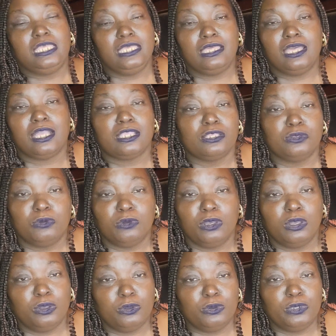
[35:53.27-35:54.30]
he got it
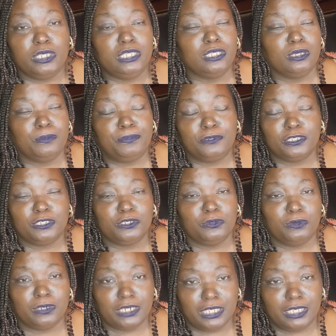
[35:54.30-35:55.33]
on hold, he don't put it
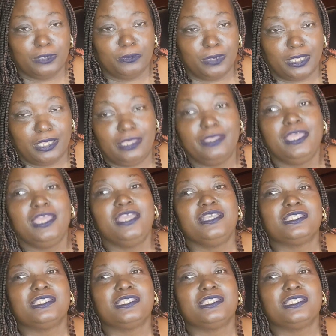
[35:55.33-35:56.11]
on layaway.